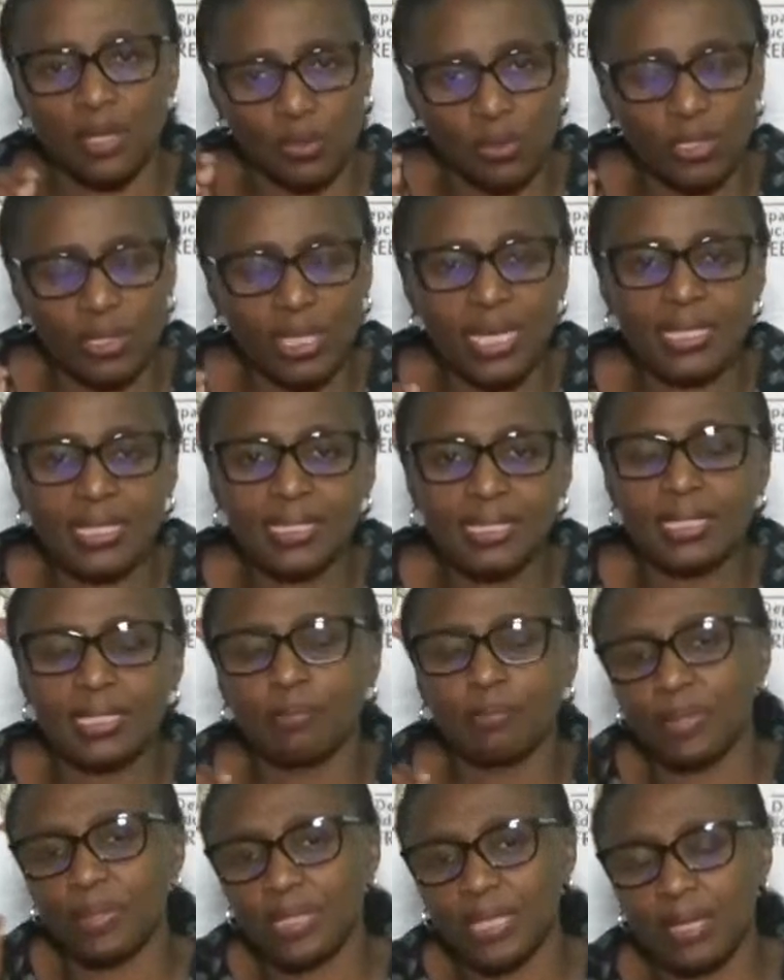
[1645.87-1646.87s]
You can
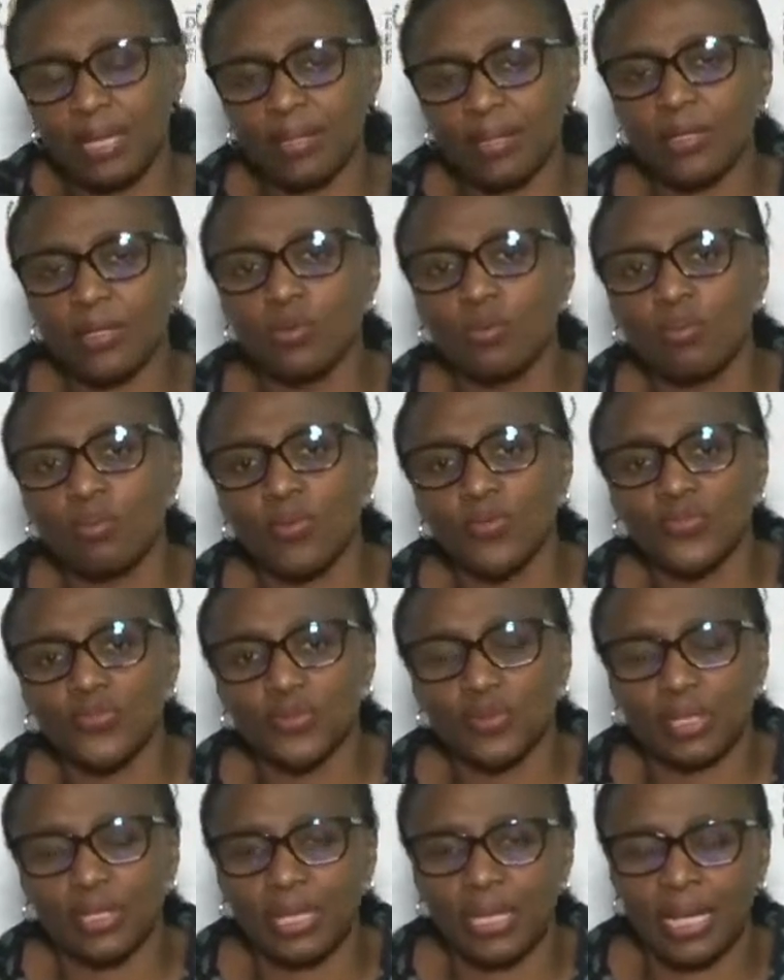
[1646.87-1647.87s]
skip it, and then you move
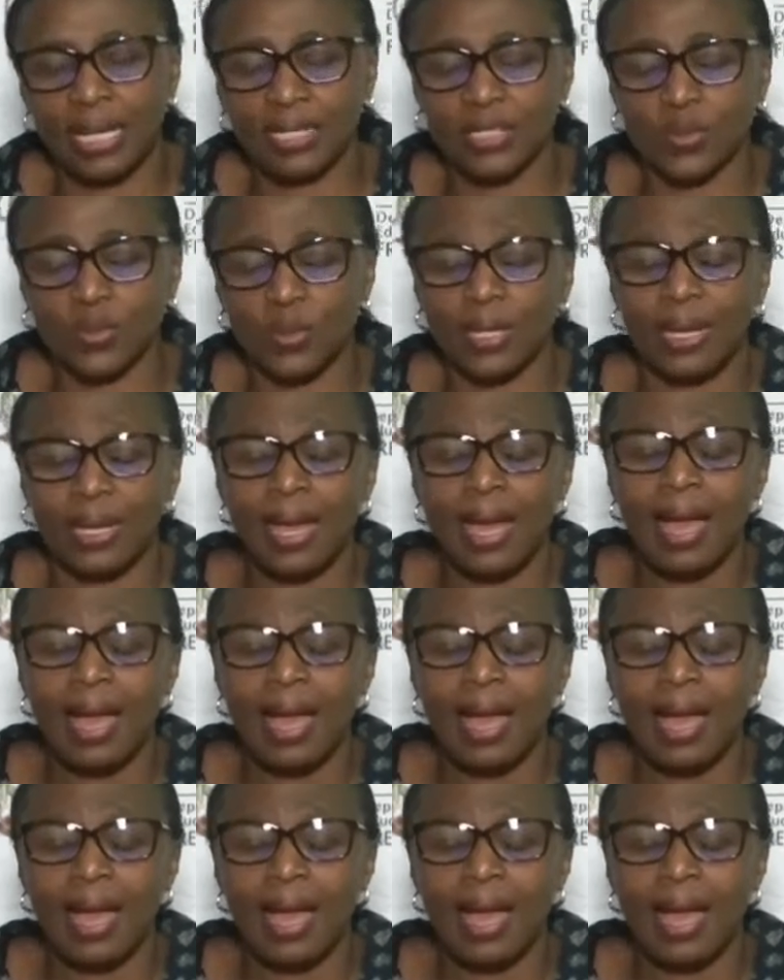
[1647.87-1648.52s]
to the next one.